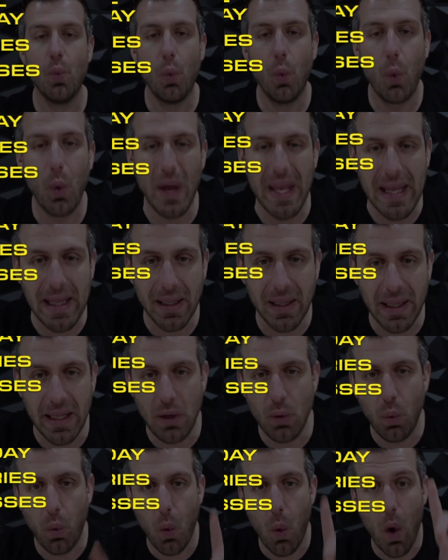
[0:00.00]

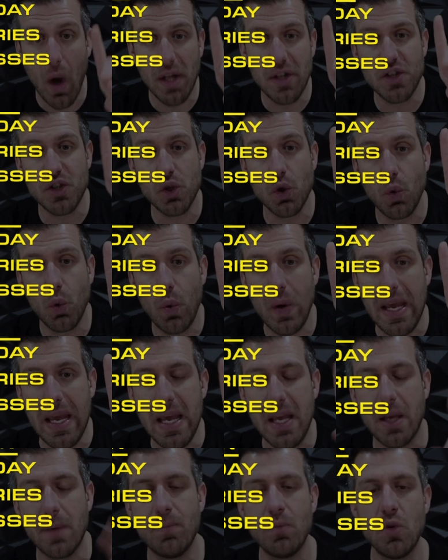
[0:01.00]
weekly, once a
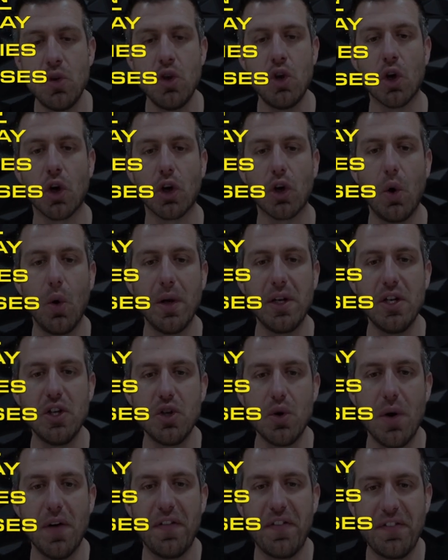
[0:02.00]
week, you're going to
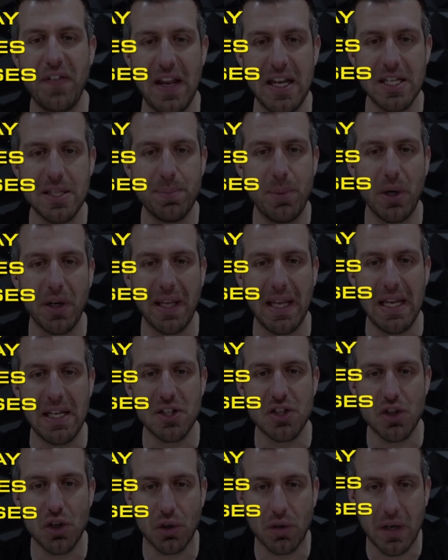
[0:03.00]
do a Facebook,
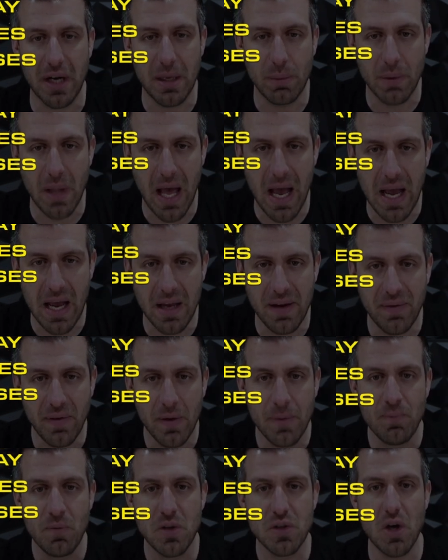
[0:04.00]
Instagram
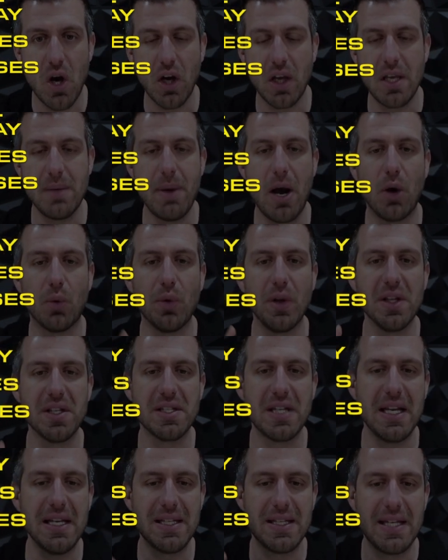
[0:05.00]
live talking about real
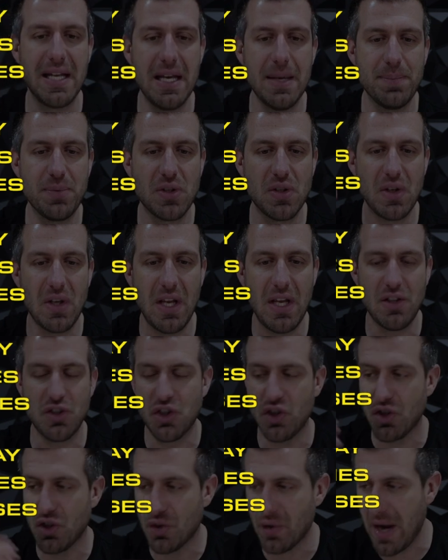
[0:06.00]
estate tips and
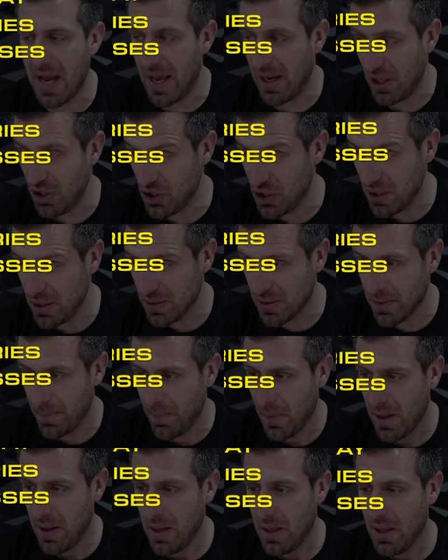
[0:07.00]

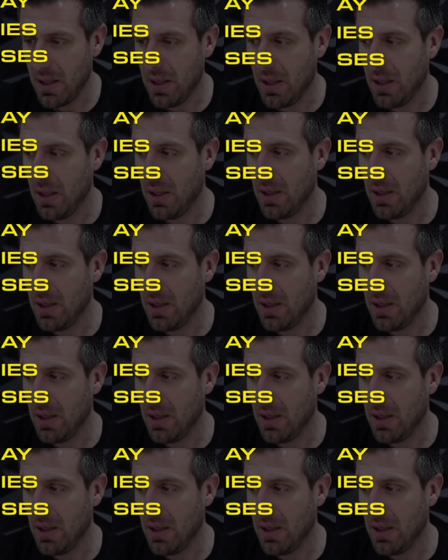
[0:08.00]
strategies.